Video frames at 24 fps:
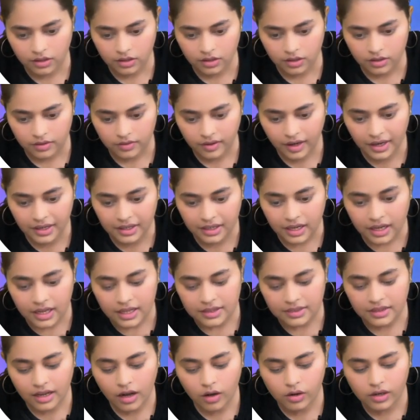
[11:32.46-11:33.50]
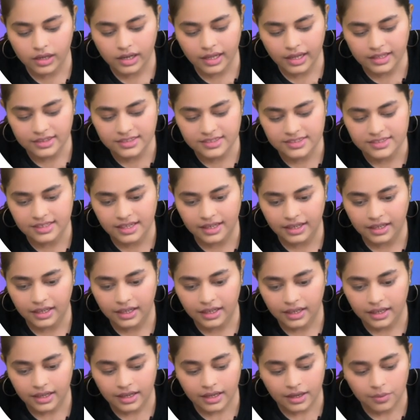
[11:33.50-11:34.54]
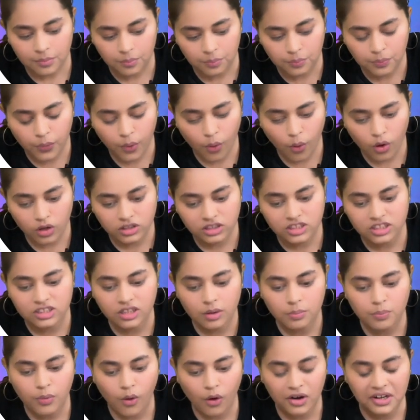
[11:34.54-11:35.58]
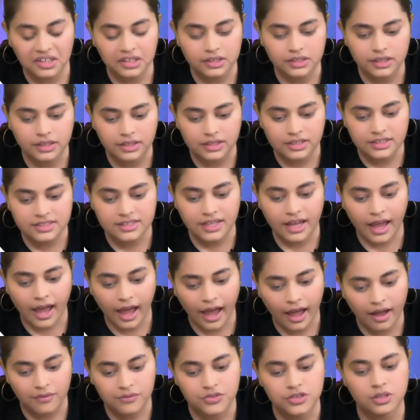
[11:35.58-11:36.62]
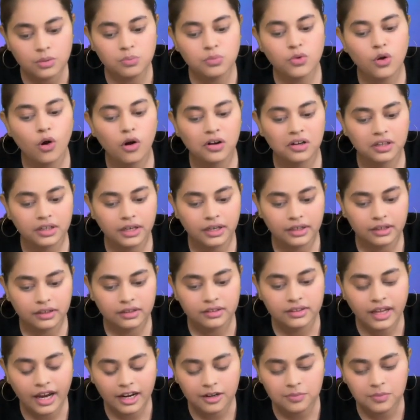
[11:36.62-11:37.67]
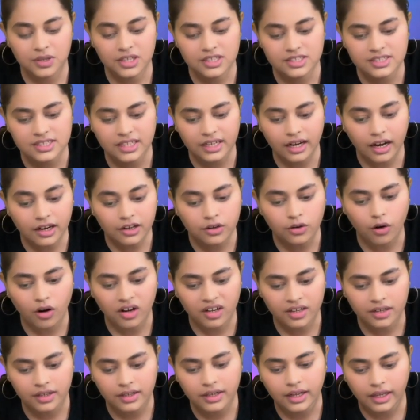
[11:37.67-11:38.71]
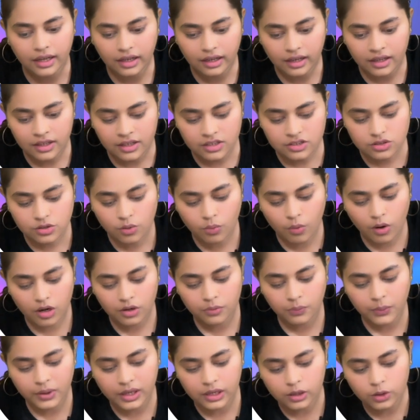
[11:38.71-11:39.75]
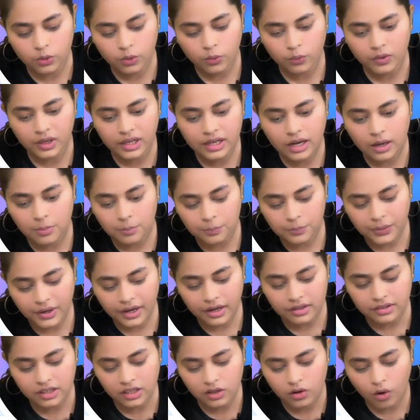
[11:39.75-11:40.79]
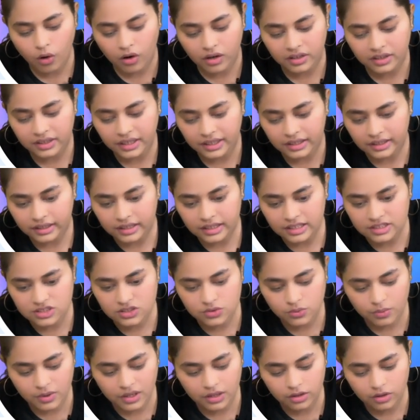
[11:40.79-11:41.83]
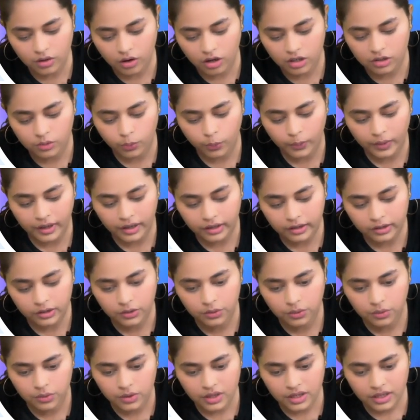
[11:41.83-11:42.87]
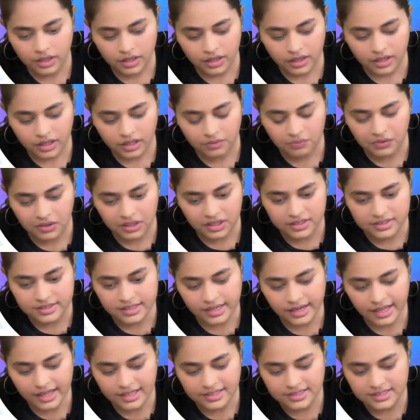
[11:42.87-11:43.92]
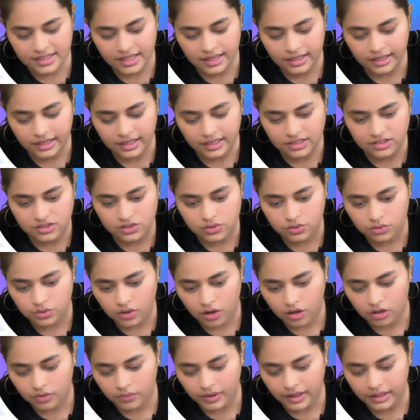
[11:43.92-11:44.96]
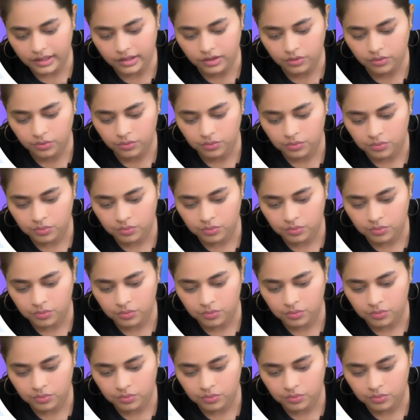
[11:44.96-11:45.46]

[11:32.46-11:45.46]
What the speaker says: right? Now let's say both the pointers have some content, that means they are not null. So what we'll do, we'll compare the content list1.value. If it is less than list2.value,